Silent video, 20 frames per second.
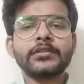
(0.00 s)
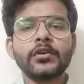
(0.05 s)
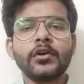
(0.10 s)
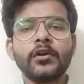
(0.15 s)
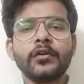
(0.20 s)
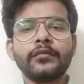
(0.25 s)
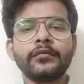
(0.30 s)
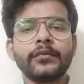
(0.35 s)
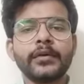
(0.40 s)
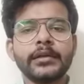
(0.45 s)

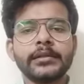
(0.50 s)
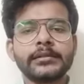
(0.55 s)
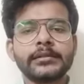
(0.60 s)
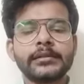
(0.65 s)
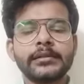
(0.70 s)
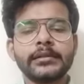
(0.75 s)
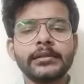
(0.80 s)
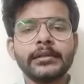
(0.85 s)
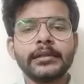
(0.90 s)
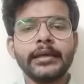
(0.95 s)
of
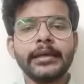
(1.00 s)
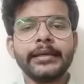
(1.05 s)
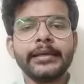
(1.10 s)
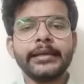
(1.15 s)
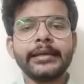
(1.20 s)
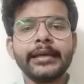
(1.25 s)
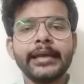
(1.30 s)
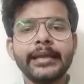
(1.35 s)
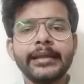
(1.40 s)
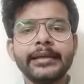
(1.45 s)

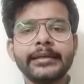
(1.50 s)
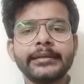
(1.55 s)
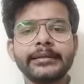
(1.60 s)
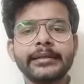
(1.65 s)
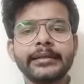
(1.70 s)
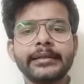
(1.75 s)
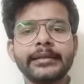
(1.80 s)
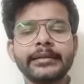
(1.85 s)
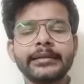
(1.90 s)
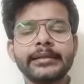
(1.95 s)
any
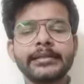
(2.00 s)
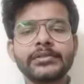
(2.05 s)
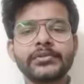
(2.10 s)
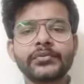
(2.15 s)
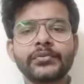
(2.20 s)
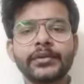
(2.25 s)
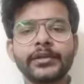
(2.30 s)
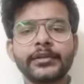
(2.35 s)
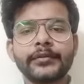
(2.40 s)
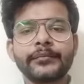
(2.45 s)
character in the
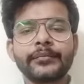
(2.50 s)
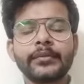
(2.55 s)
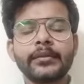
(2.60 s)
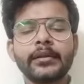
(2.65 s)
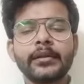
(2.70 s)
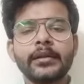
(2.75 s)
string.